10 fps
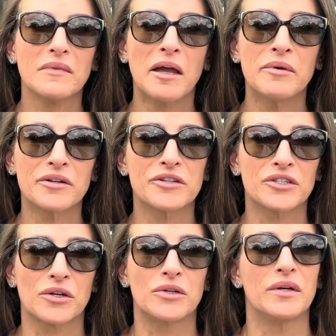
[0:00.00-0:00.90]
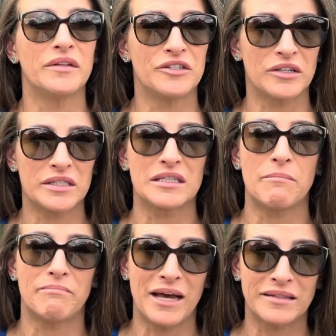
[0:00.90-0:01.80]
I'm here to show you in just the
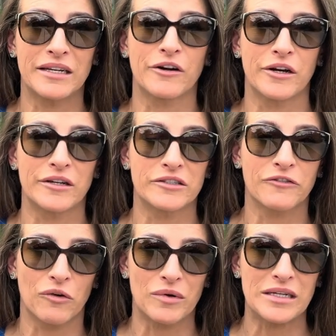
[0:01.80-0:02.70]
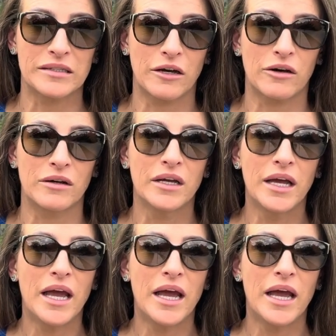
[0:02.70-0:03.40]
best areas for resale.